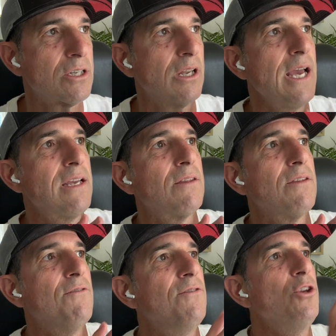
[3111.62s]
just like
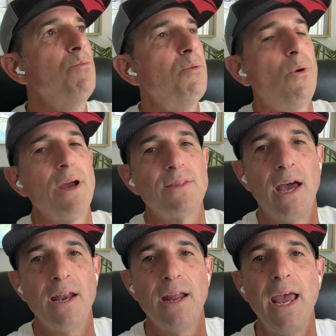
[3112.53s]
the
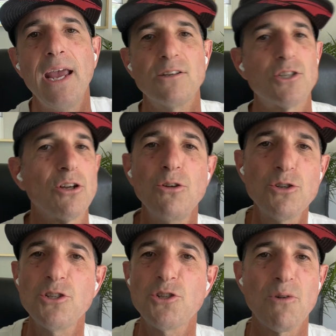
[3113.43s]
viewpoint that, hey,
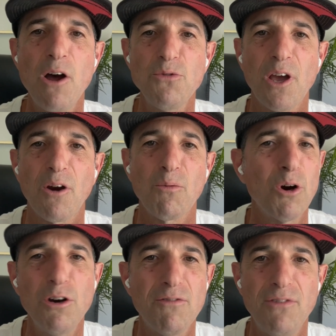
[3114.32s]
solutions are out there.
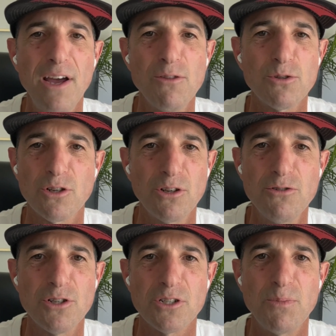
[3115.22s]
We're going to find those
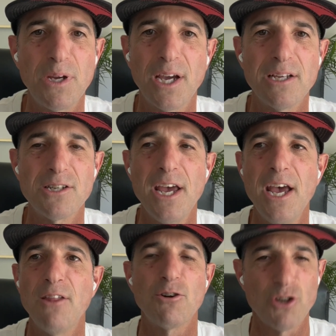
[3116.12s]
solutions because
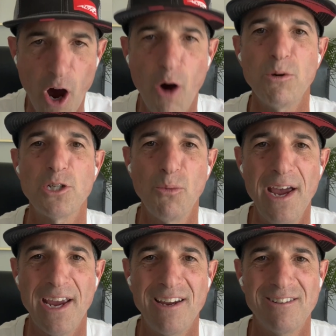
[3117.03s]
there's always a
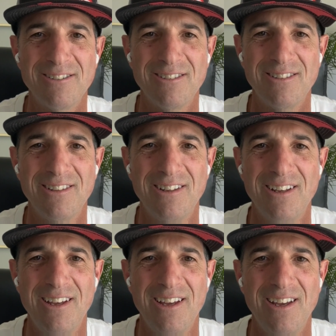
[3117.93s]
way,
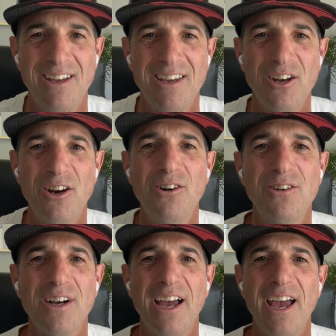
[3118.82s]
you
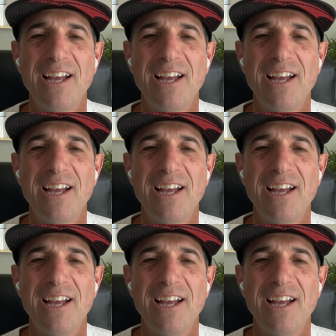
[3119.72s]
know?